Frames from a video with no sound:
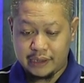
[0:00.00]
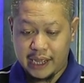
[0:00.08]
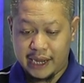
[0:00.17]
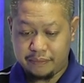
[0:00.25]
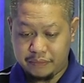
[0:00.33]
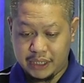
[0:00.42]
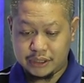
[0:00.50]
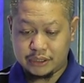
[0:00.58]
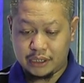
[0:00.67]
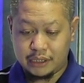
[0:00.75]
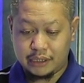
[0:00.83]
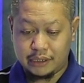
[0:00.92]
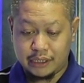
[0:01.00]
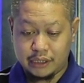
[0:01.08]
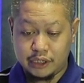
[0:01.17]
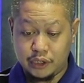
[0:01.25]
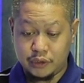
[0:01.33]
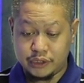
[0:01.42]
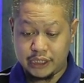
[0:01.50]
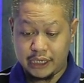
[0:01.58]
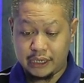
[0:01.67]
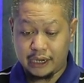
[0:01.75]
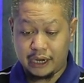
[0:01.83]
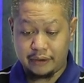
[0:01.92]
that means you're
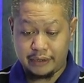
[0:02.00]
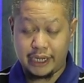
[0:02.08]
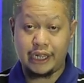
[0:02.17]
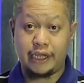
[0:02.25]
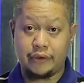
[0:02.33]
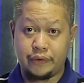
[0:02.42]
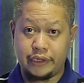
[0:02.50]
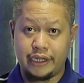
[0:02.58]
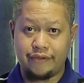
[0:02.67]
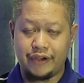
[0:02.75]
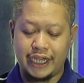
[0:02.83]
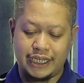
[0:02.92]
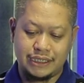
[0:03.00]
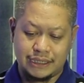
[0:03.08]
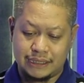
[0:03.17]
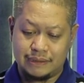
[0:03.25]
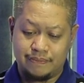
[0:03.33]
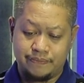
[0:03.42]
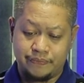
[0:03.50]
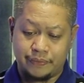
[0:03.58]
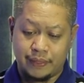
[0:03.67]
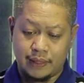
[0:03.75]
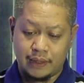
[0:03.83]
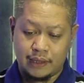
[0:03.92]
using a really old device.
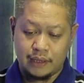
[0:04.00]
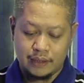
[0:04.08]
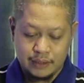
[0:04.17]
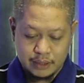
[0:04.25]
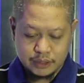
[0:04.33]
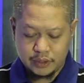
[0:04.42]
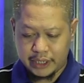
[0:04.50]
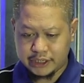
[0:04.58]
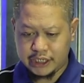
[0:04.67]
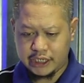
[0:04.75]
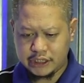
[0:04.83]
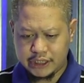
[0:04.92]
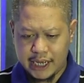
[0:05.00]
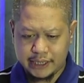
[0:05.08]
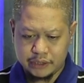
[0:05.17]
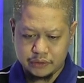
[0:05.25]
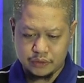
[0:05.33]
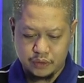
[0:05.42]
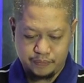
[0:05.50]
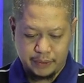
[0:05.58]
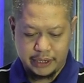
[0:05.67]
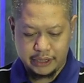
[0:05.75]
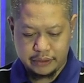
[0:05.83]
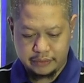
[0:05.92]
So I'll change that to
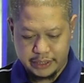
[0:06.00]
2.3.